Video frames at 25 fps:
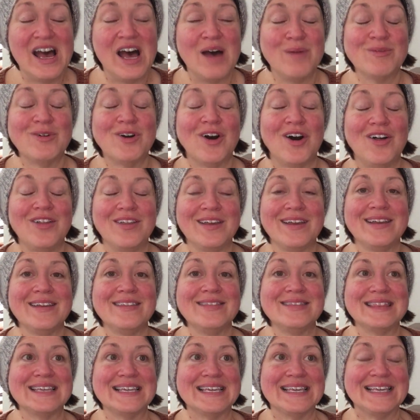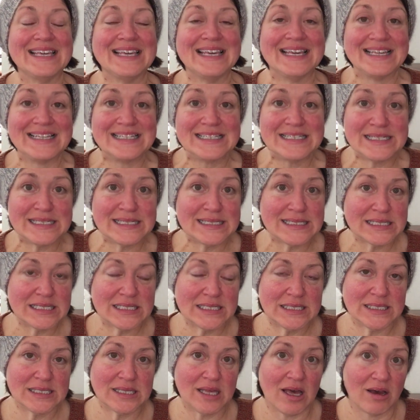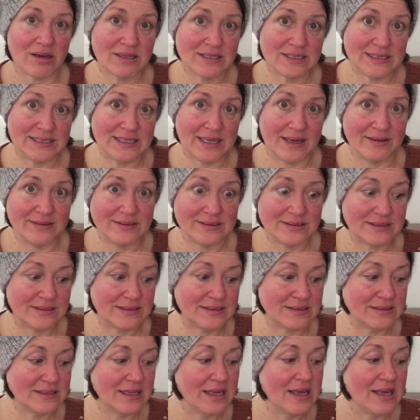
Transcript: I'm calling it the Kiss Sock Sets.